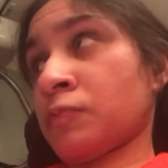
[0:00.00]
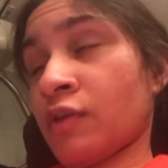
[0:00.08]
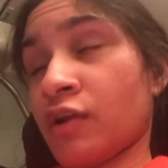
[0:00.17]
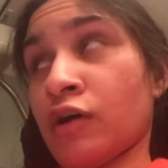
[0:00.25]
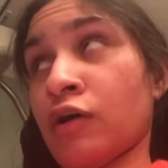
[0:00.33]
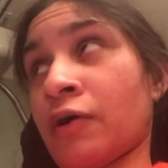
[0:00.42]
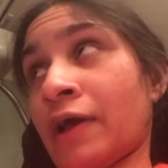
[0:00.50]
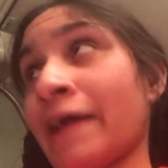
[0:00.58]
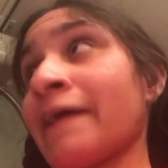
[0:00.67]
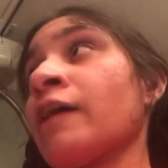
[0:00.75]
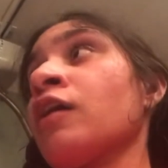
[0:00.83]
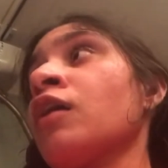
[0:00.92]

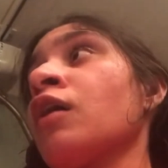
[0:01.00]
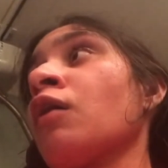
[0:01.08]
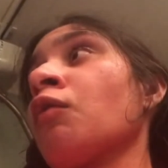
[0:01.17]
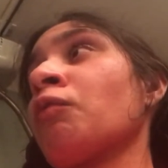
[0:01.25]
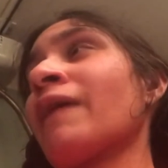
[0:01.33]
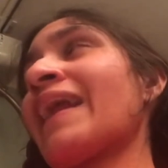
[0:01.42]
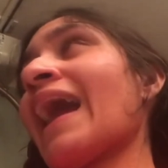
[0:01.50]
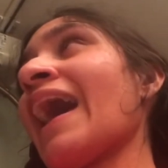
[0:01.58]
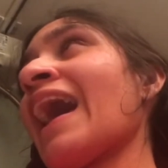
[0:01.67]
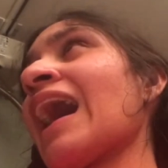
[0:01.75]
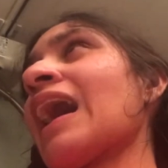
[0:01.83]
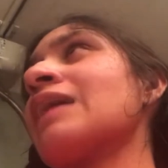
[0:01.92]
Okay, when
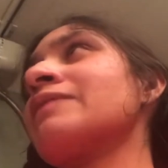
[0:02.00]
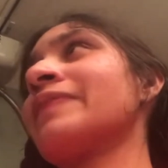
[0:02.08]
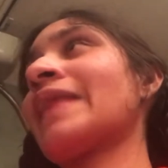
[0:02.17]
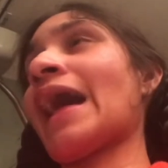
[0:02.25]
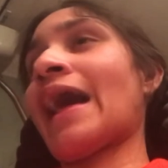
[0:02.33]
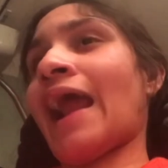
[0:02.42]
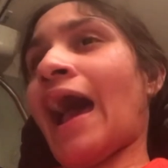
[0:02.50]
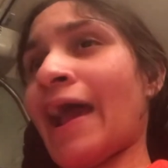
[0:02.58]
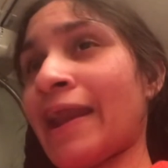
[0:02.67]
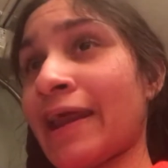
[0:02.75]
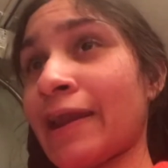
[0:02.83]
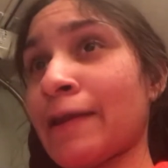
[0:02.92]
I heard that, I
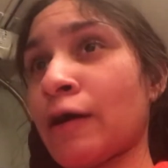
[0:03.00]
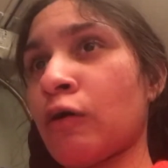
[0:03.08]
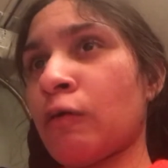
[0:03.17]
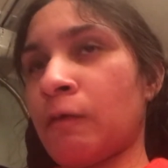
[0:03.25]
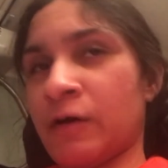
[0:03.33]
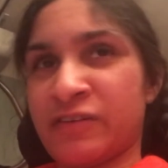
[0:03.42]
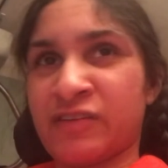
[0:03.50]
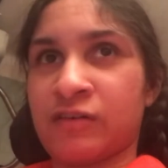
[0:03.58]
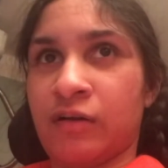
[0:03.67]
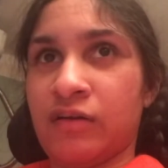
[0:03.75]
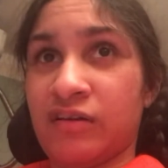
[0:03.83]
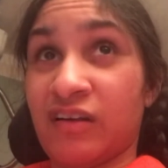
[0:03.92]
didn't know what
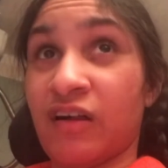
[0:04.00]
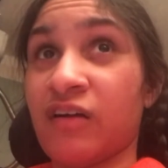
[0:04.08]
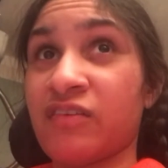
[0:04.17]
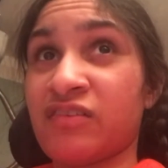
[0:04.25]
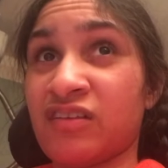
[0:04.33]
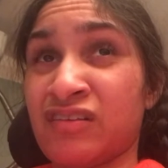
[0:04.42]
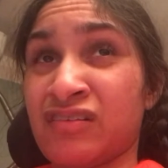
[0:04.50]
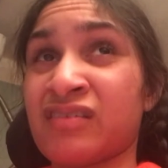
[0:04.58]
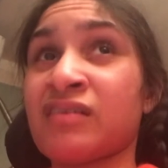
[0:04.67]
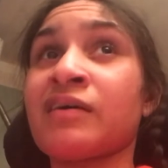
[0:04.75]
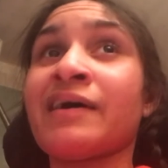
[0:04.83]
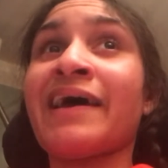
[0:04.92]
scoliosis
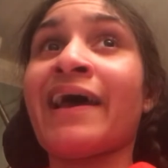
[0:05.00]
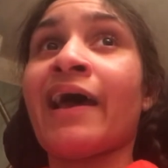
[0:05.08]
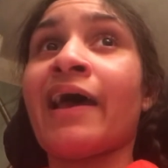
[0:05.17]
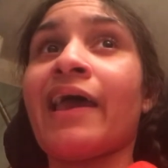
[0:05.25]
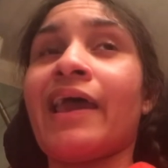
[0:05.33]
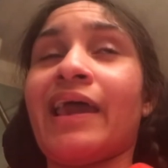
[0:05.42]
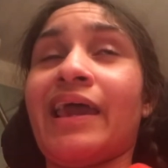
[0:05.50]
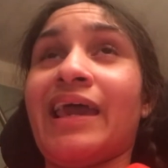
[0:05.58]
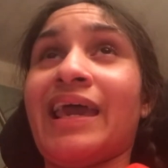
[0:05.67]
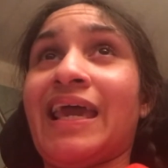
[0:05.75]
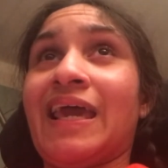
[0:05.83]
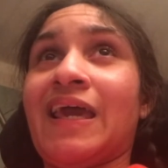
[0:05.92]

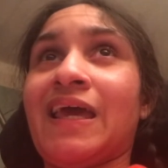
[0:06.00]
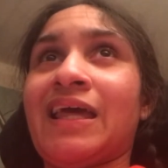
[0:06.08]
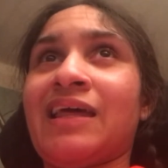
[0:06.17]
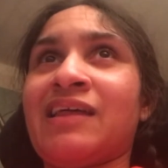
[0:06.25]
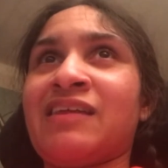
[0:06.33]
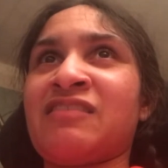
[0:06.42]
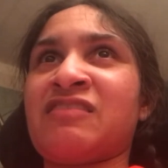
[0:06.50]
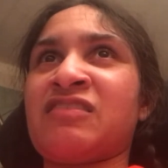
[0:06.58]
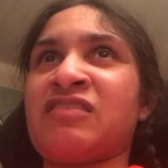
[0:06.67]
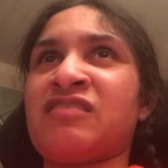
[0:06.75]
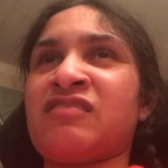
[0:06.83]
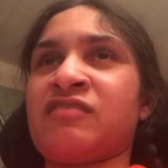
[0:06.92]

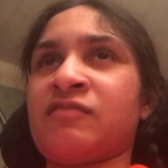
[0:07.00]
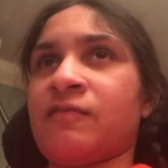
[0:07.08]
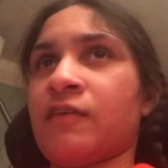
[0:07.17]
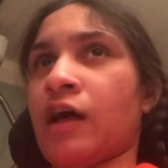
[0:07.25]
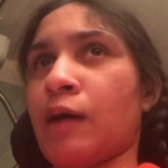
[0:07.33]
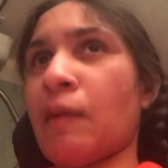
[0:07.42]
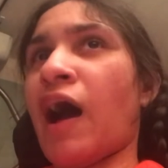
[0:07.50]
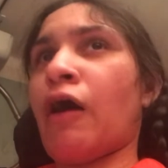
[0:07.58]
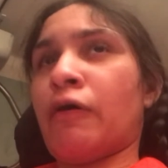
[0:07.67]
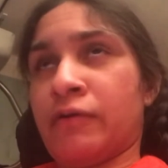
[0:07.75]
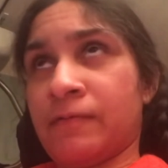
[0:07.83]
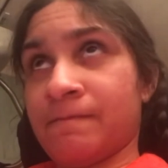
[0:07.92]
is about,